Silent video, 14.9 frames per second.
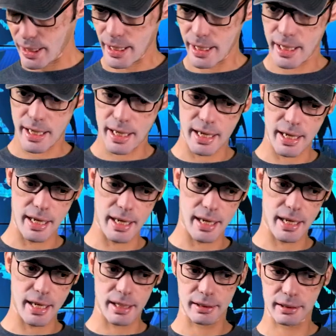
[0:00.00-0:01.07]

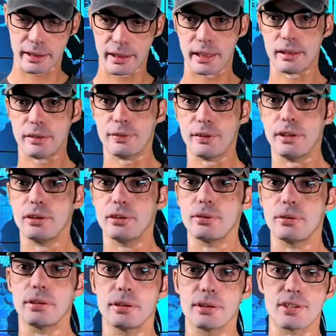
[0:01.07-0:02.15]
and kind of kill
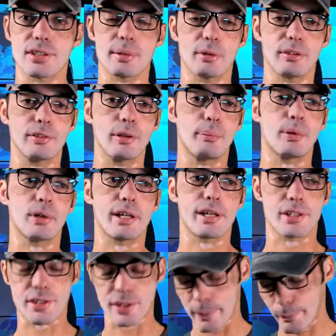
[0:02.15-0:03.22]
some of the
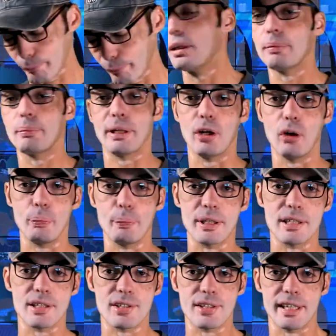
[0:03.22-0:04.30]
parties. My hope
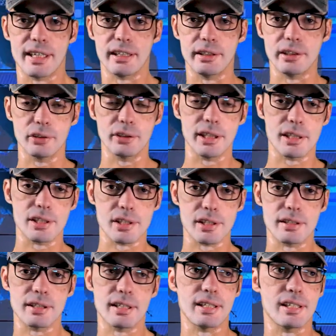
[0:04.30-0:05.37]
is that a new
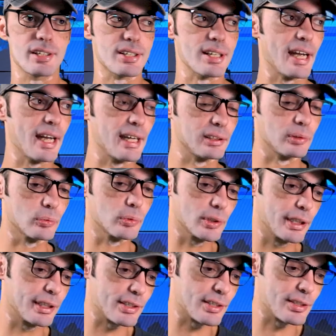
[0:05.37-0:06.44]
dungeon is at the
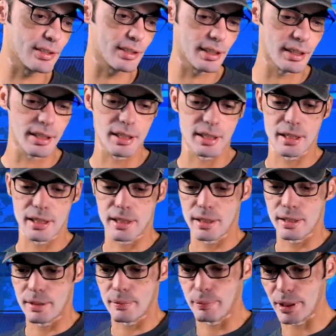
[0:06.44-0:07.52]
works,
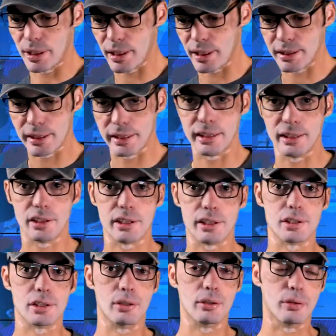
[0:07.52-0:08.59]
but I cannot
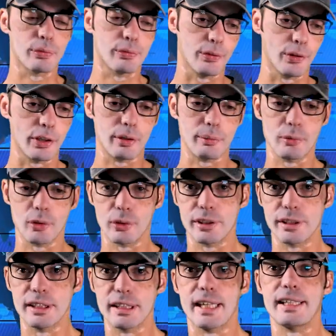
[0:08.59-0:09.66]
confirm or
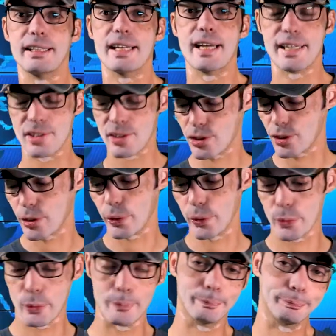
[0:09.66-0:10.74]
deny that,
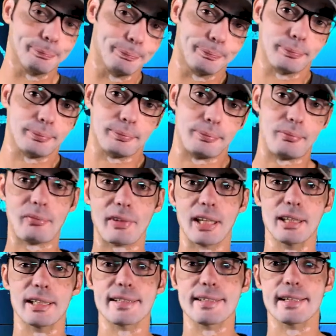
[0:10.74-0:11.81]
so
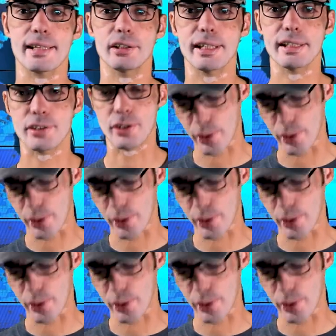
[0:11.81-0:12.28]
let's see how that